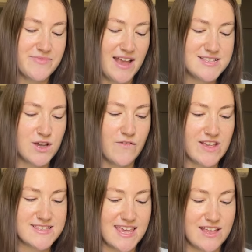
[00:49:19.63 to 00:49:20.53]
It's
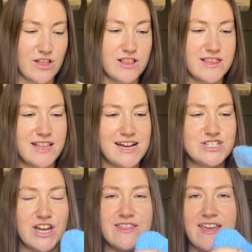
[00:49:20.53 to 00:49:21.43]
obviously a lot
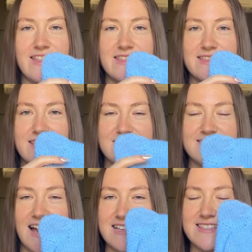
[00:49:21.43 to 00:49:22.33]
larger than this
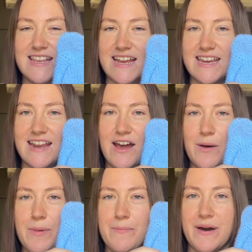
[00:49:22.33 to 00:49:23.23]
size that I knit
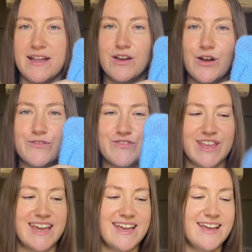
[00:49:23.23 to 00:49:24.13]
up, but
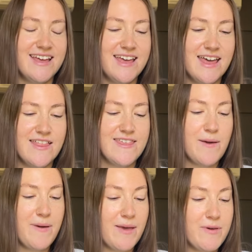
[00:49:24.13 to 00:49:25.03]
hopefully their
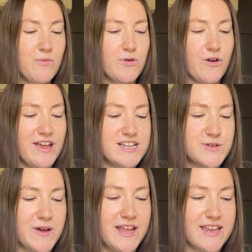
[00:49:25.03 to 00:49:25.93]
baby will grow
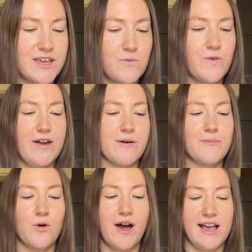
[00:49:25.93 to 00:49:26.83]
into it and can wear it
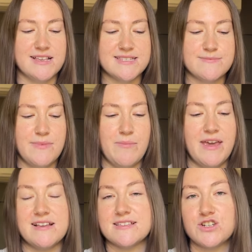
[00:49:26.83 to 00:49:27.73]
more as maybe
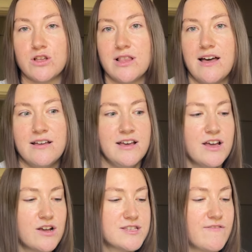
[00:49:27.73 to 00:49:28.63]
as a toddler,
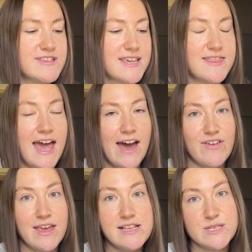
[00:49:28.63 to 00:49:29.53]
because obviously they're
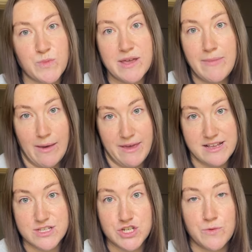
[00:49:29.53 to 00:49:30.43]
having a spring baby.
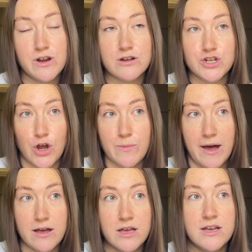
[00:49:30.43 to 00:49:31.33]
It's due in
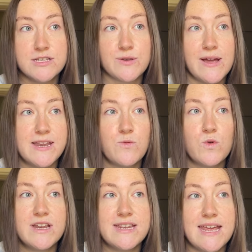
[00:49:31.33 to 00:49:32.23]
October, so I didn't
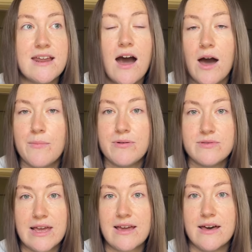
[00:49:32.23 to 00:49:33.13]
want to knit up
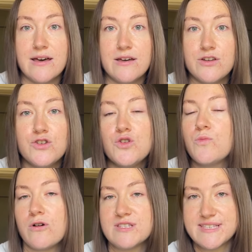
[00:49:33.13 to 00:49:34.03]
like a
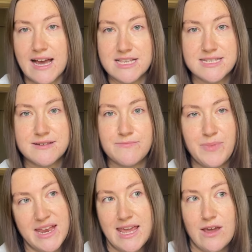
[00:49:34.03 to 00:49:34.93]
newborn sized
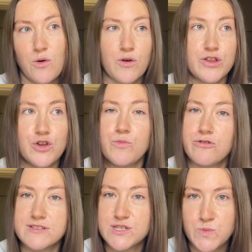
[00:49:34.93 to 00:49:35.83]
beanie or a
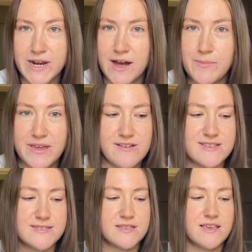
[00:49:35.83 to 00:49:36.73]
newborn sweater,
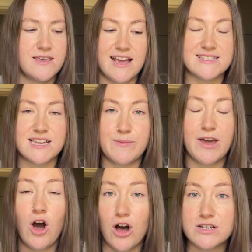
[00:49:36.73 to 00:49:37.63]
because it's going to be
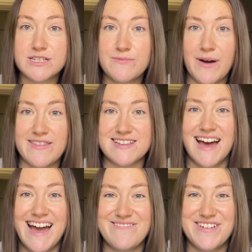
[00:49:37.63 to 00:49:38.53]
hot by the
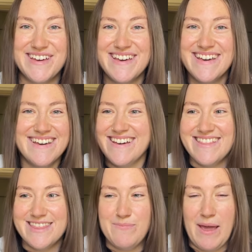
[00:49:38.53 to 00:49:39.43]
time
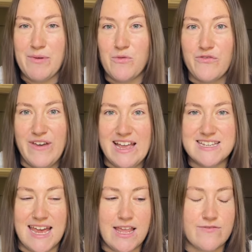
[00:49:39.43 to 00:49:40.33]
the baby will fit
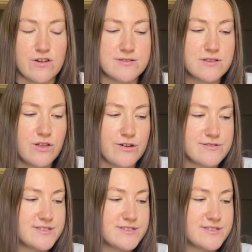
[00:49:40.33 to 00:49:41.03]
into any of those clothes.